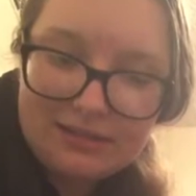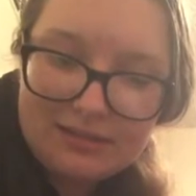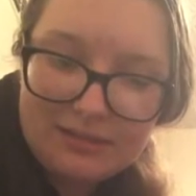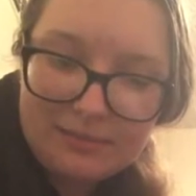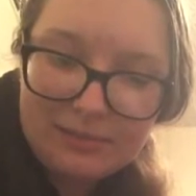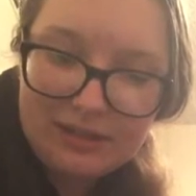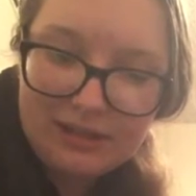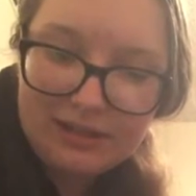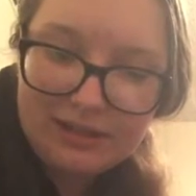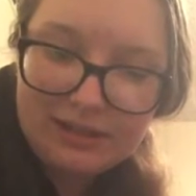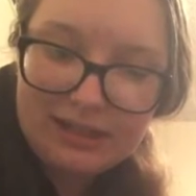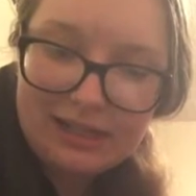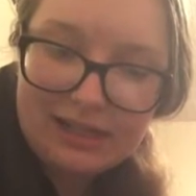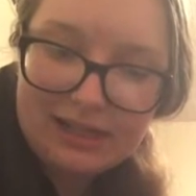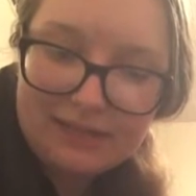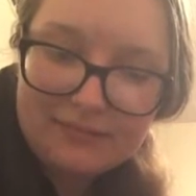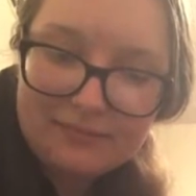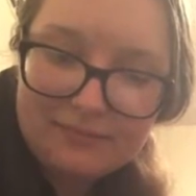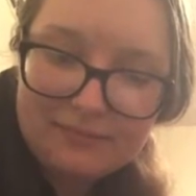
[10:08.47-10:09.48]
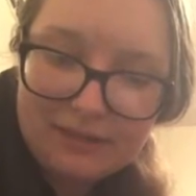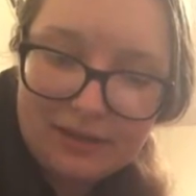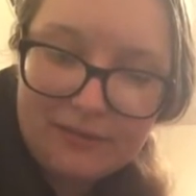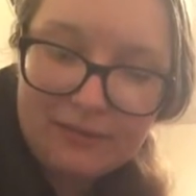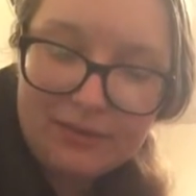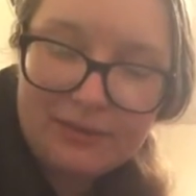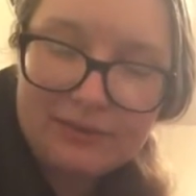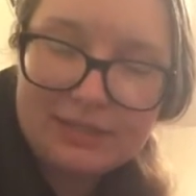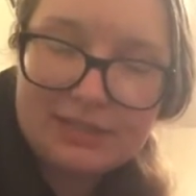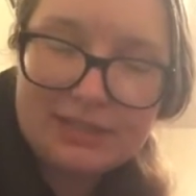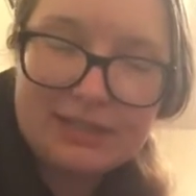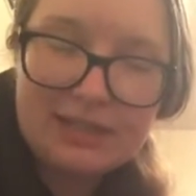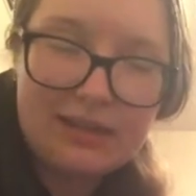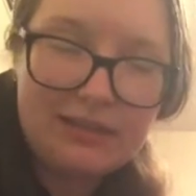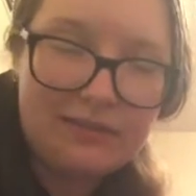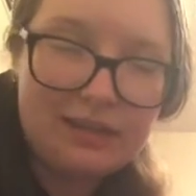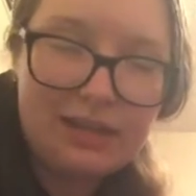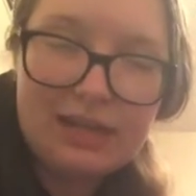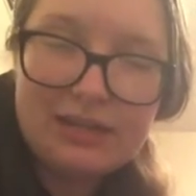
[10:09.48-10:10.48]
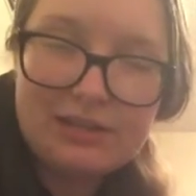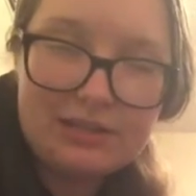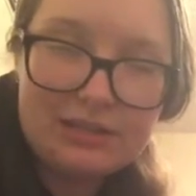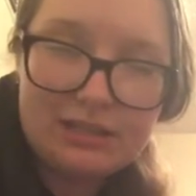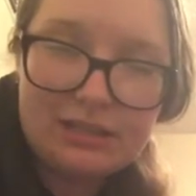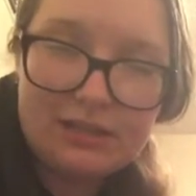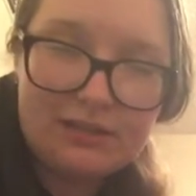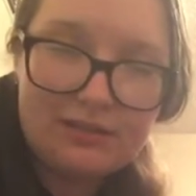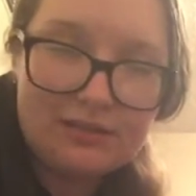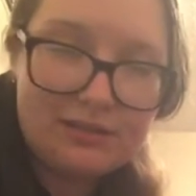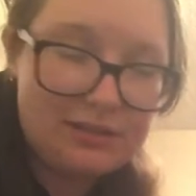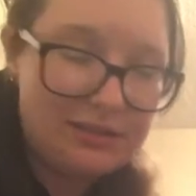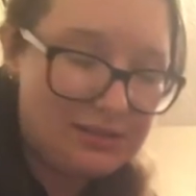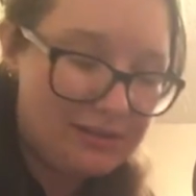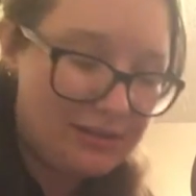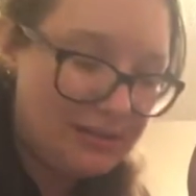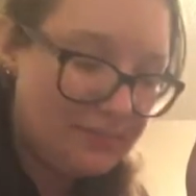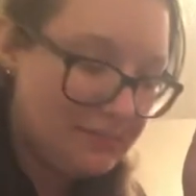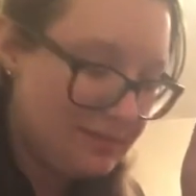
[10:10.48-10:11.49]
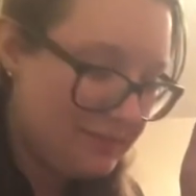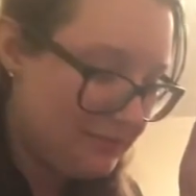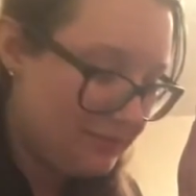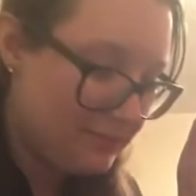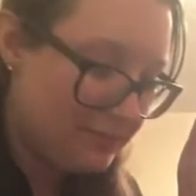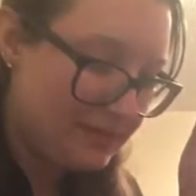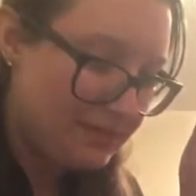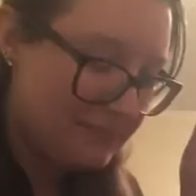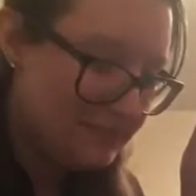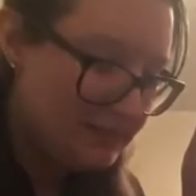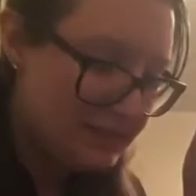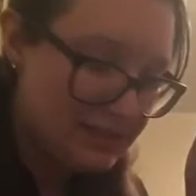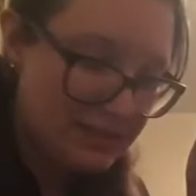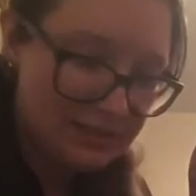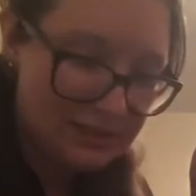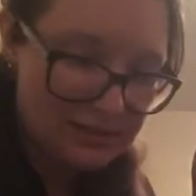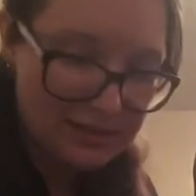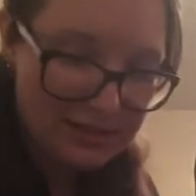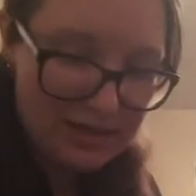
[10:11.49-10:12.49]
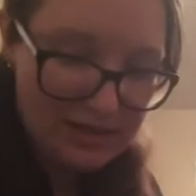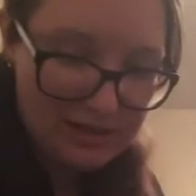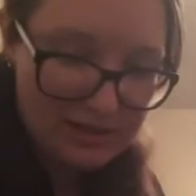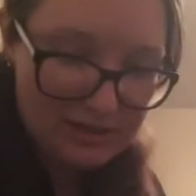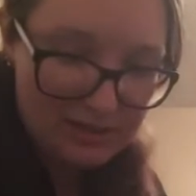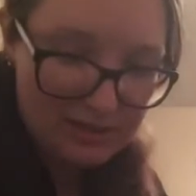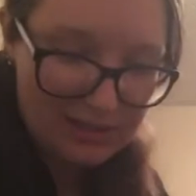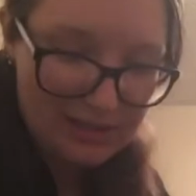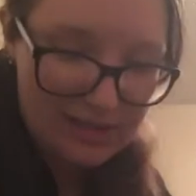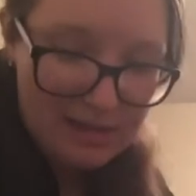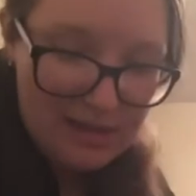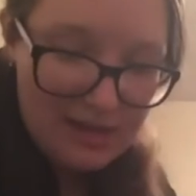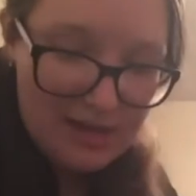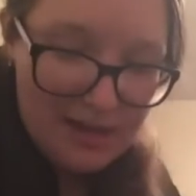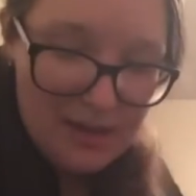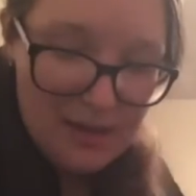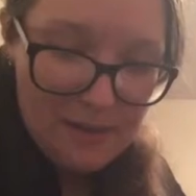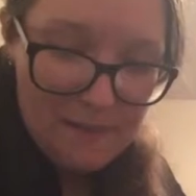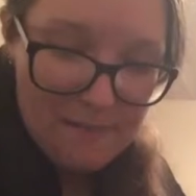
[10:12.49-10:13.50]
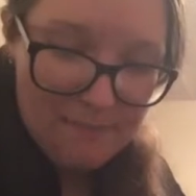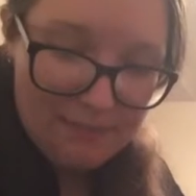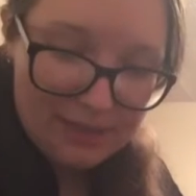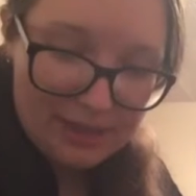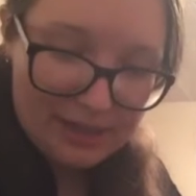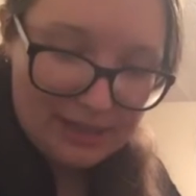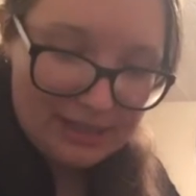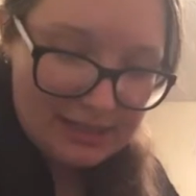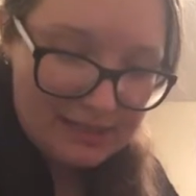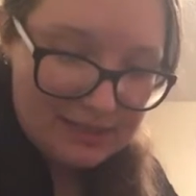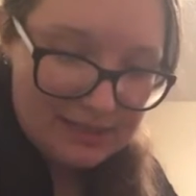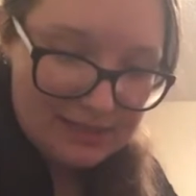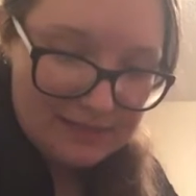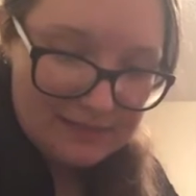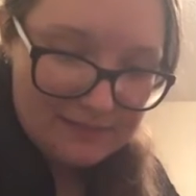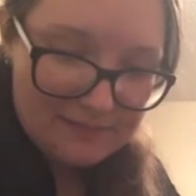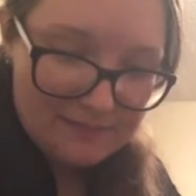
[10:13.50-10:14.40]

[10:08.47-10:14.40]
apparently I wrote this down ages ago, the script for my sister, actually, but